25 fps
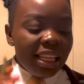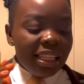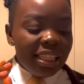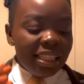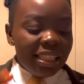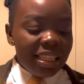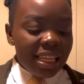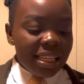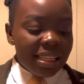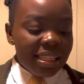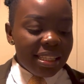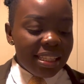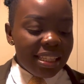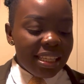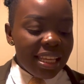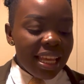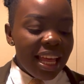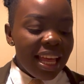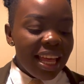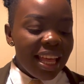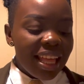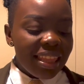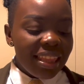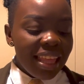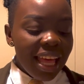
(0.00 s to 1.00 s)
Yes,
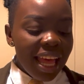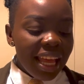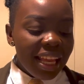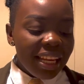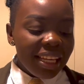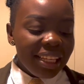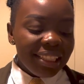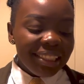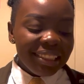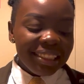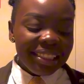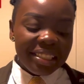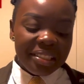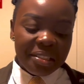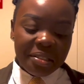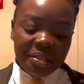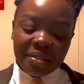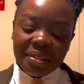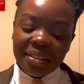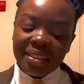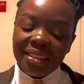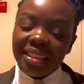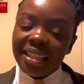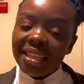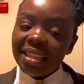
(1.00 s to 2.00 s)
then
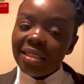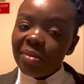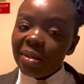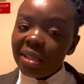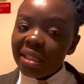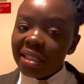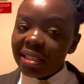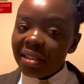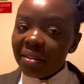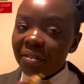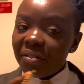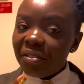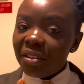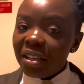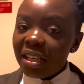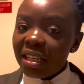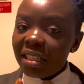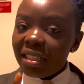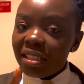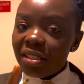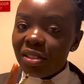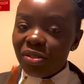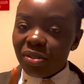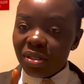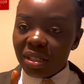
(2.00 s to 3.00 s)
this one is a
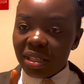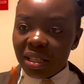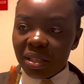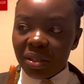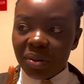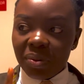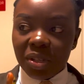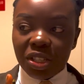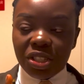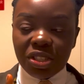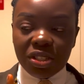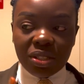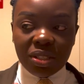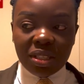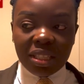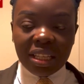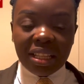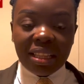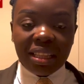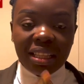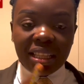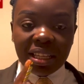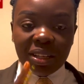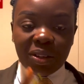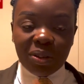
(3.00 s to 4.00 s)
very tricky question,
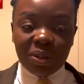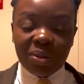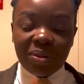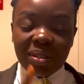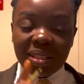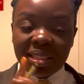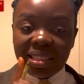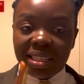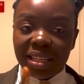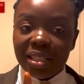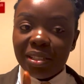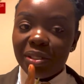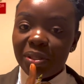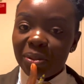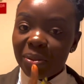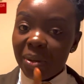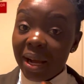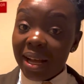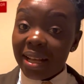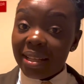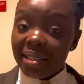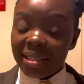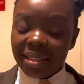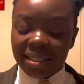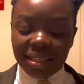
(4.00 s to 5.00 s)
and they always tend to
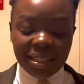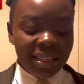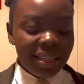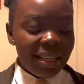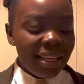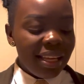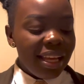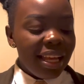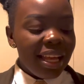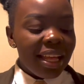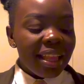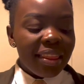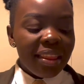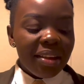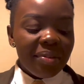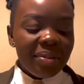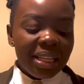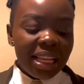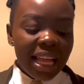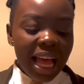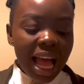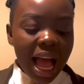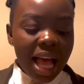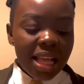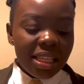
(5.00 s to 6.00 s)
ask. They
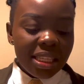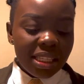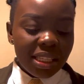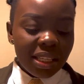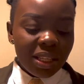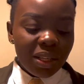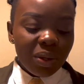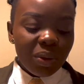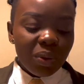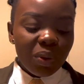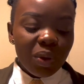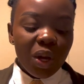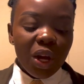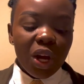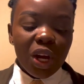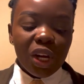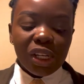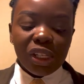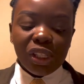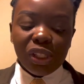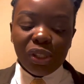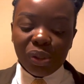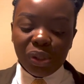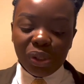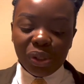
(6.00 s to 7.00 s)
will ask you,
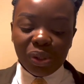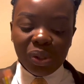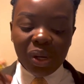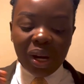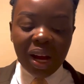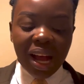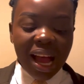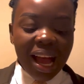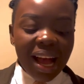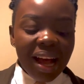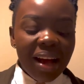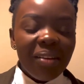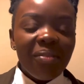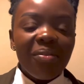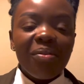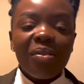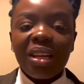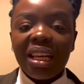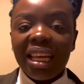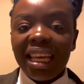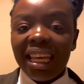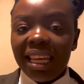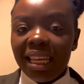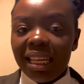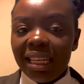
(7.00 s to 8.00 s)
do you have
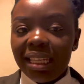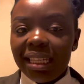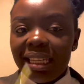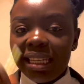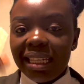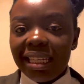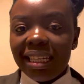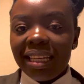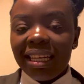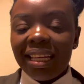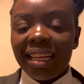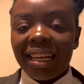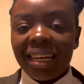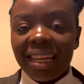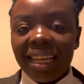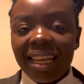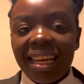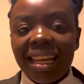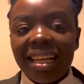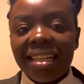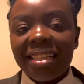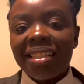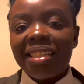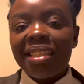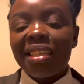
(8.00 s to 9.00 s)
any
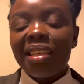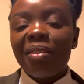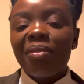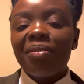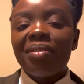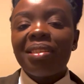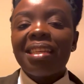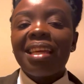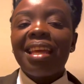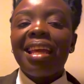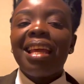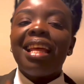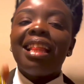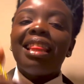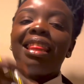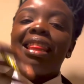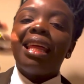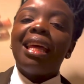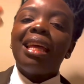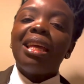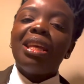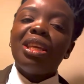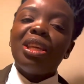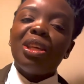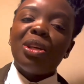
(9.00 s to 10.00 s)
relatives in
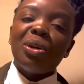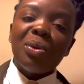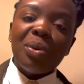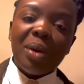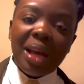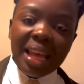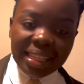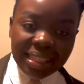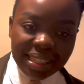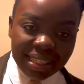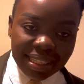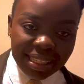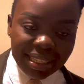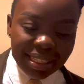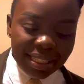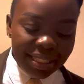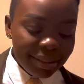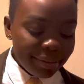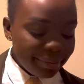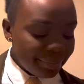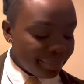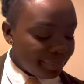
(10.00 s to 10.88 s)
the US?